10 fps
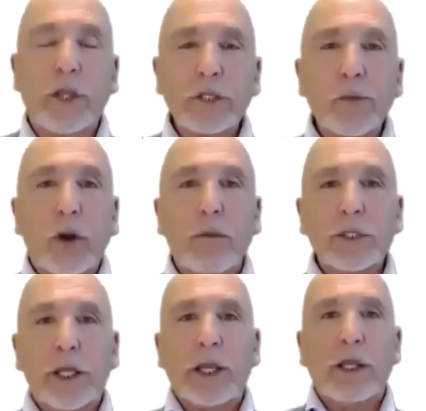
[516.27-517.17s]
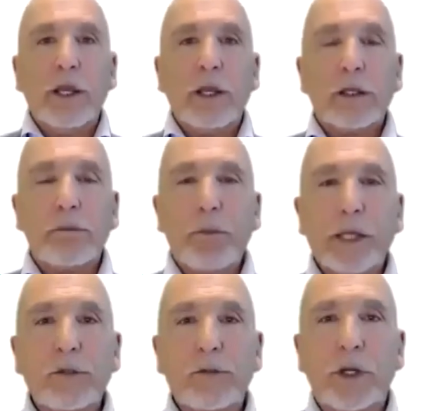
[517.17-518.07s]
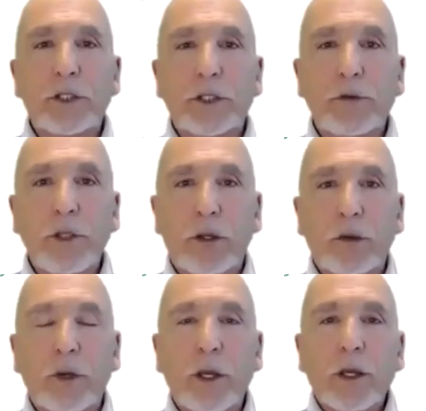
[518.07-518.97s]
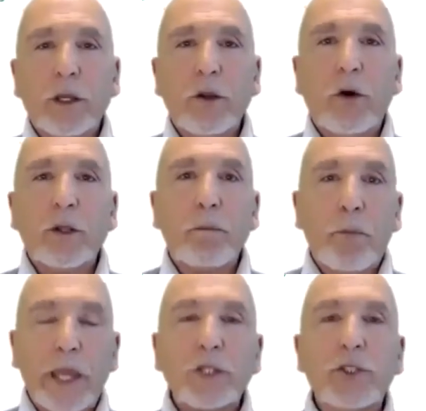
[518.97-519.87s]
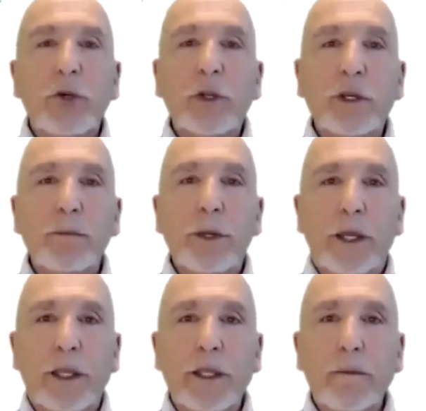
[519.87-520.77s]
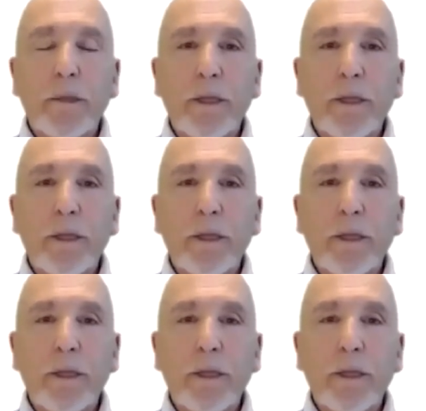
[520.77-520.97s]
That's why I'm saying the best version of you, not the best you can be,